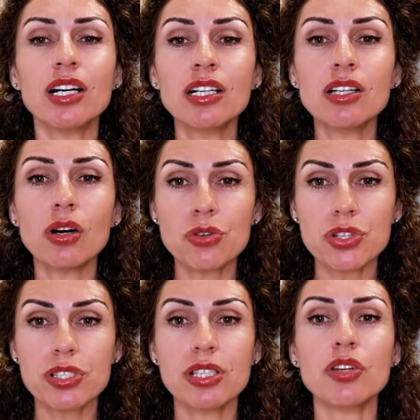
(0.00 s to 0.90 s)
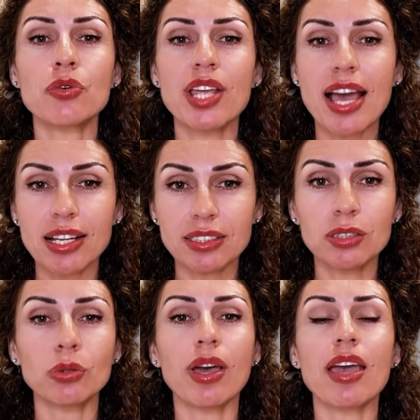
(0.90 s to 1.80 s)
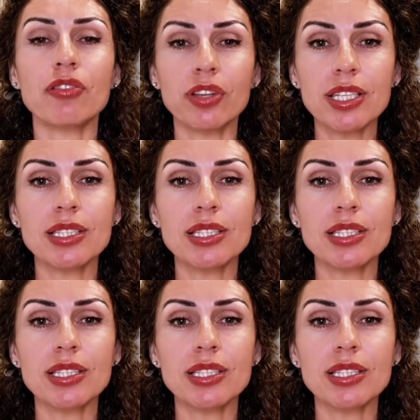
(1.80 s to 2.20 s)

unconsciously reacting to everything